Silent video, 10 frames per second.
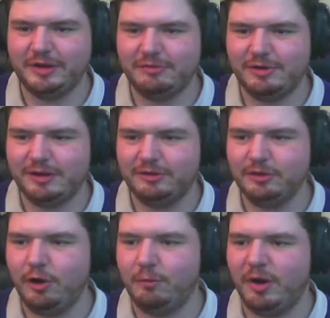I realised,
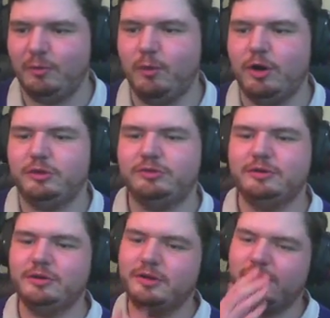oh my word,
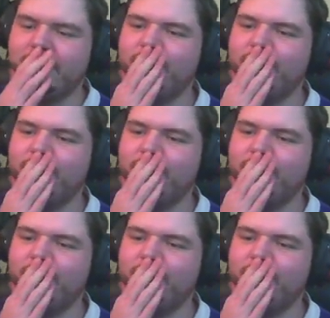they've